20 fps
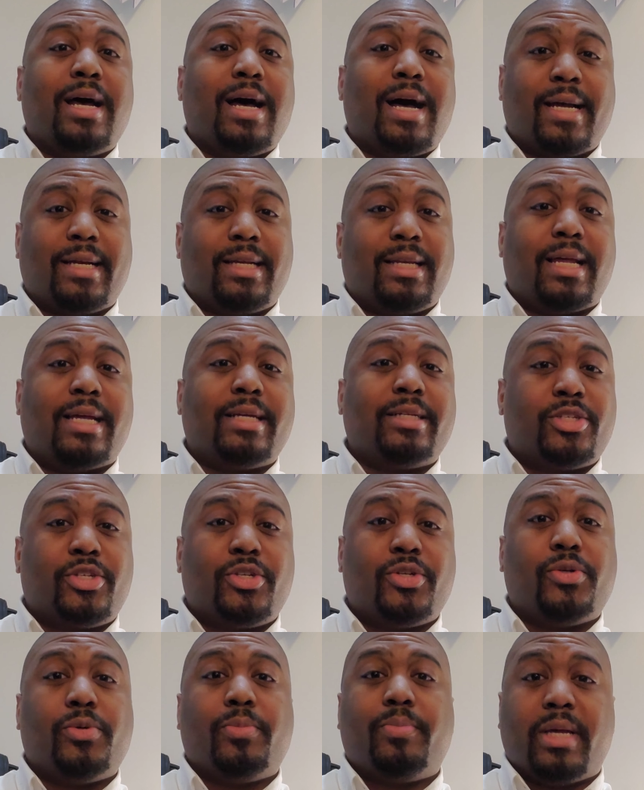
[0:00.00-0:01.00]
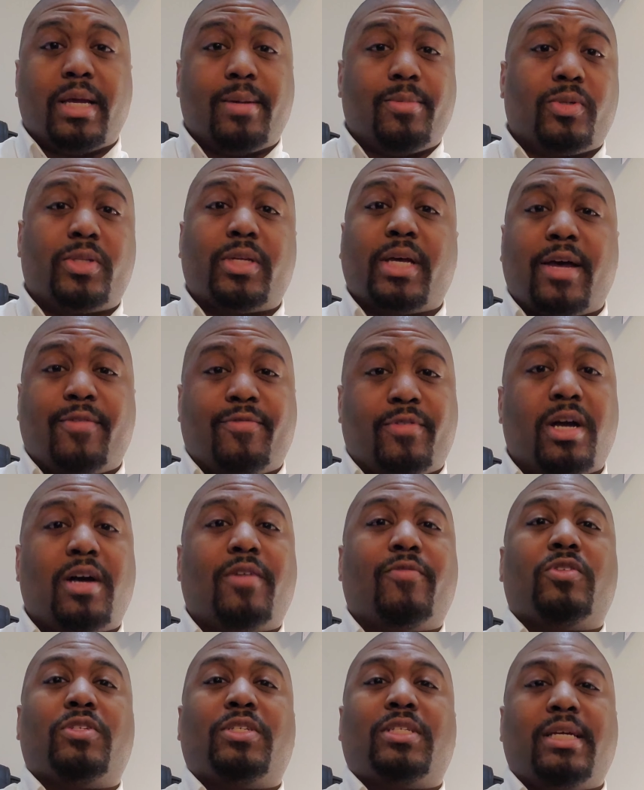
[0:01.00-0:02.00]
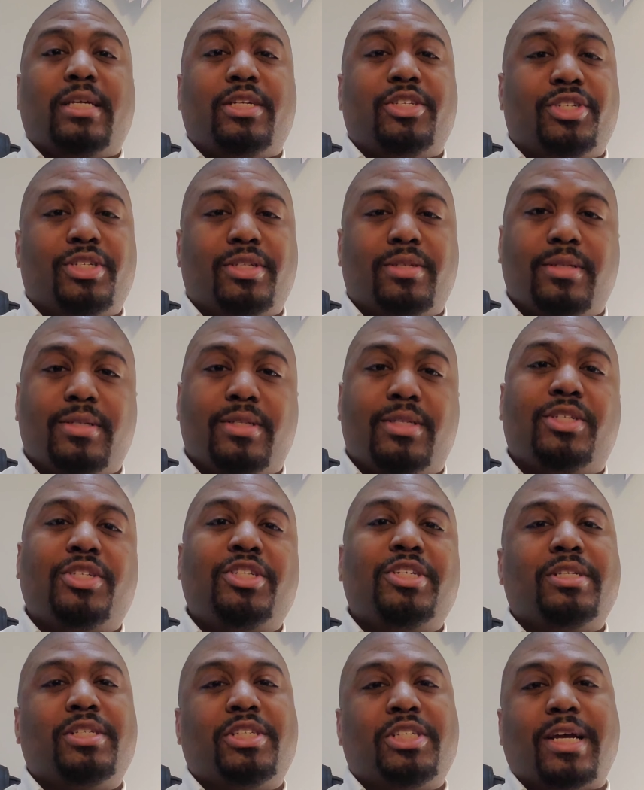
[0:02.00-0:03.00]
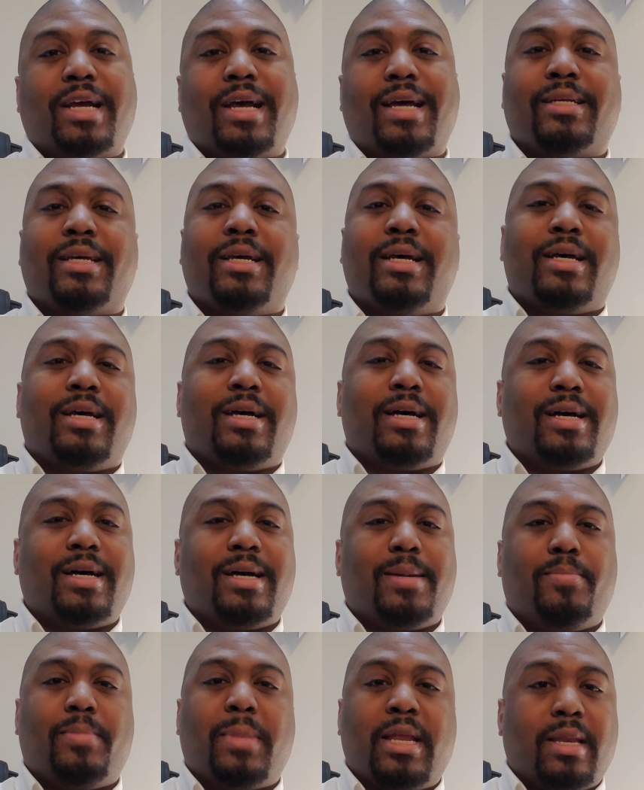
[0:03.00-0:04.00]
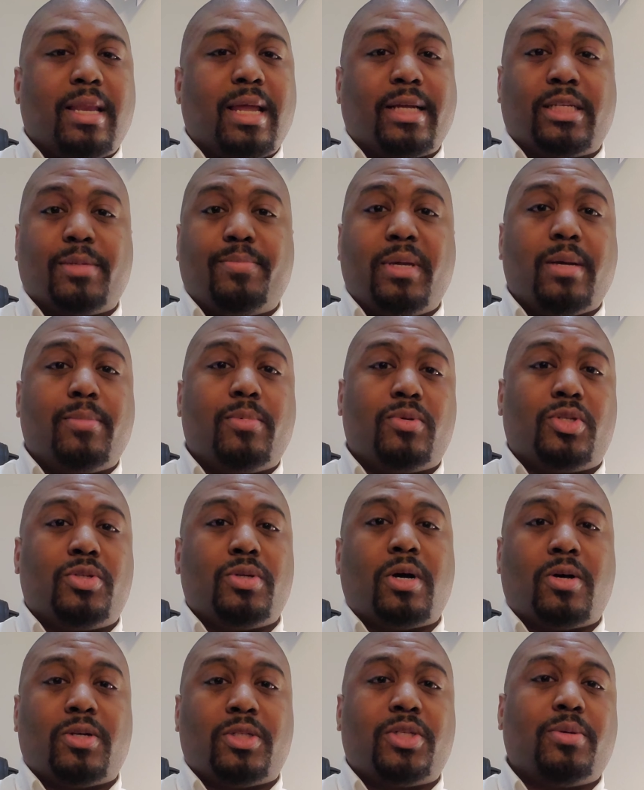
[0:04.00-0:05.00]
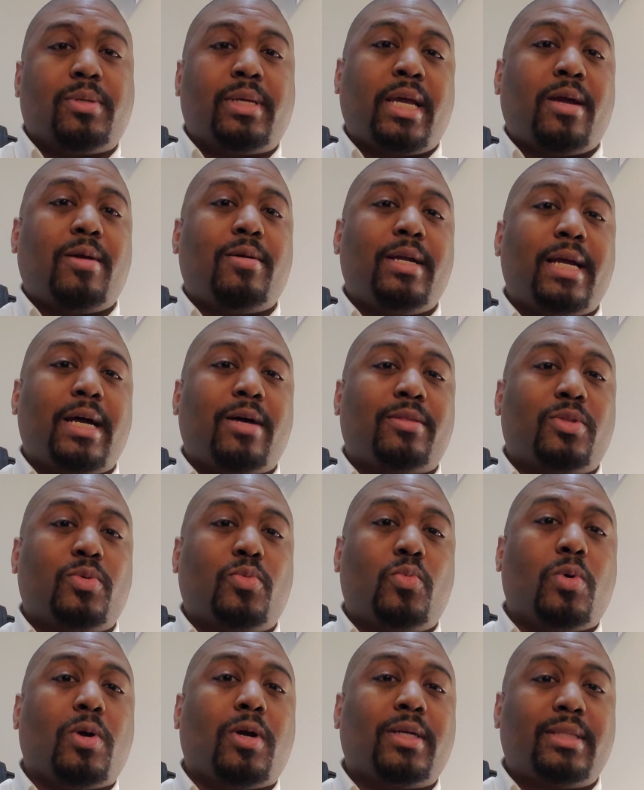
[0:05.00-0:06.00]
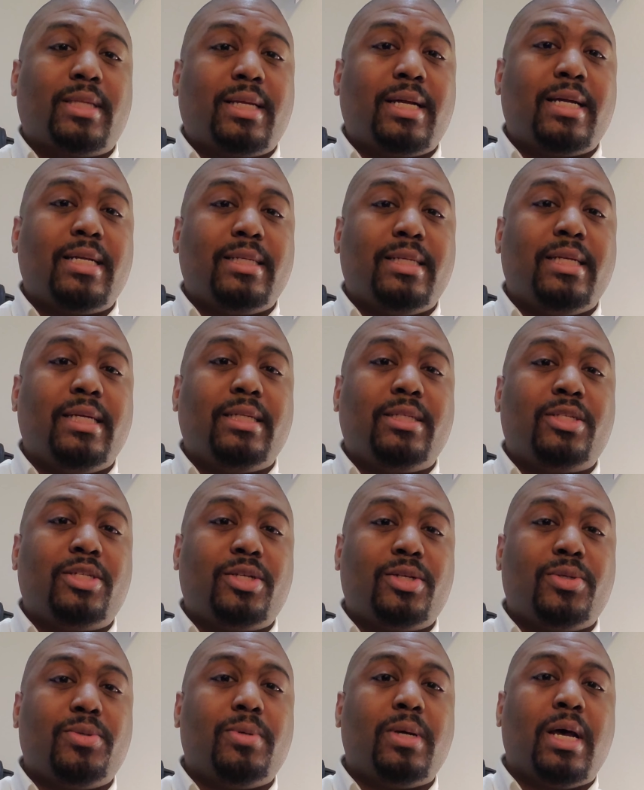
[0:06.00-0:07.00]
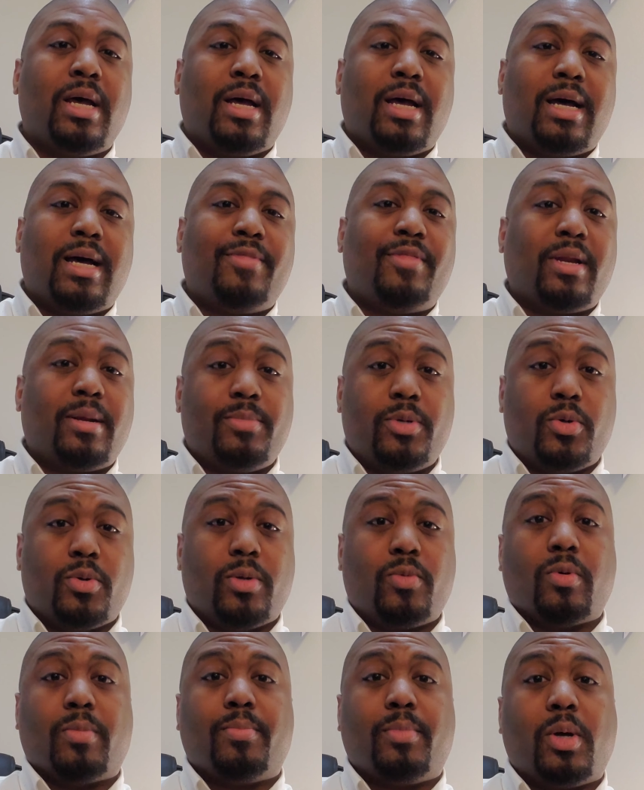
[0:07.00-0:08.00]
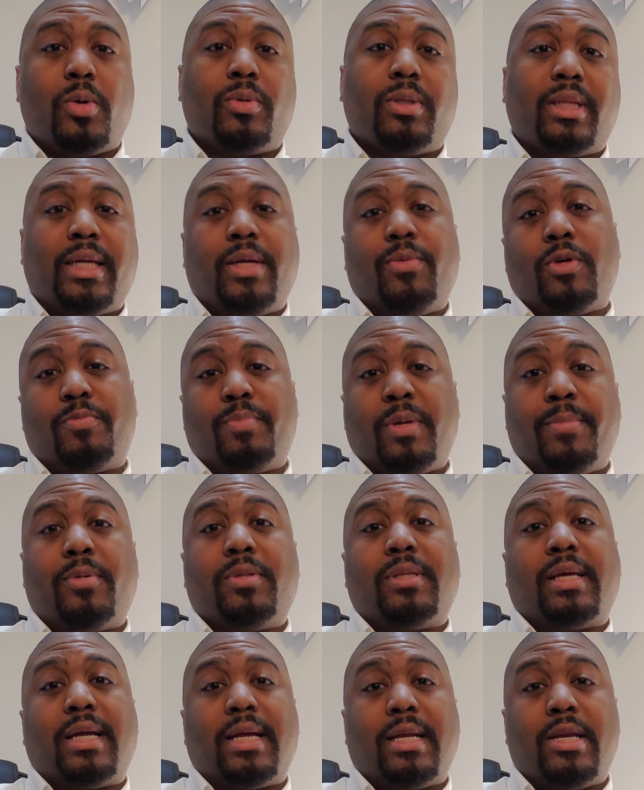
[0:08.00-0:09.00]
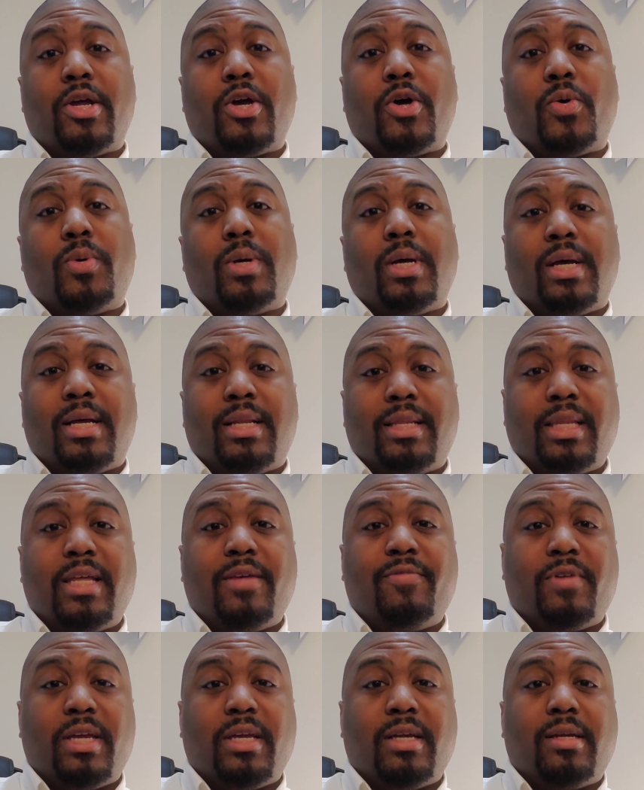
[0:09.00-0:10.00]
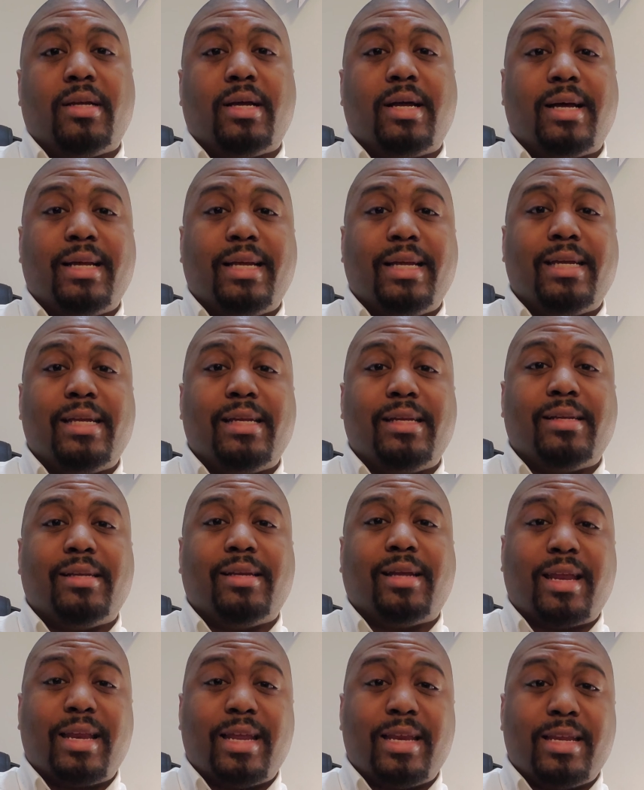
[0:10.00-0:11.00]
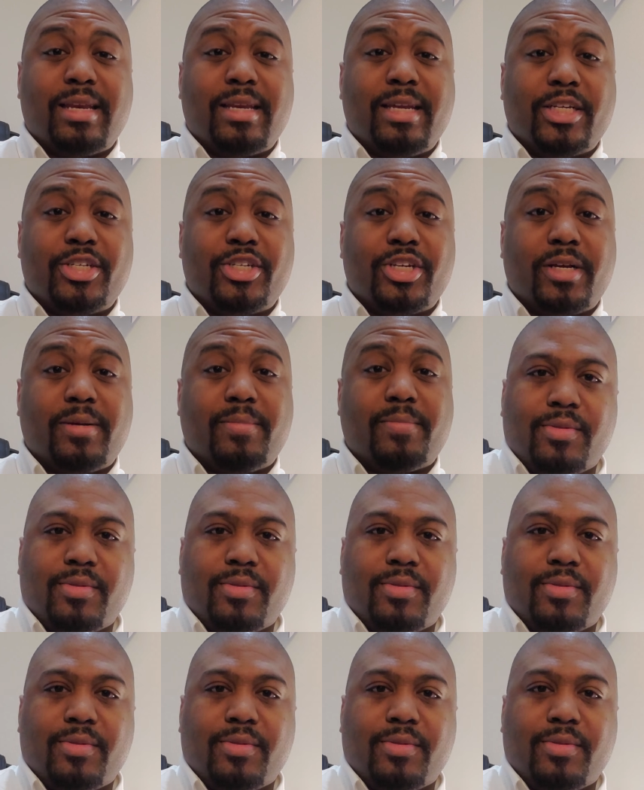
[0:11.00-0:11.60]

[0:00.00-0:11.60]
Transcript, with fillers: I'd like to be able to have conversations, chit chat, uh, and like to be able to also carry out the work that I need to, uh, that I'm doing remotely with people that I know living uh, in, in Indonesia.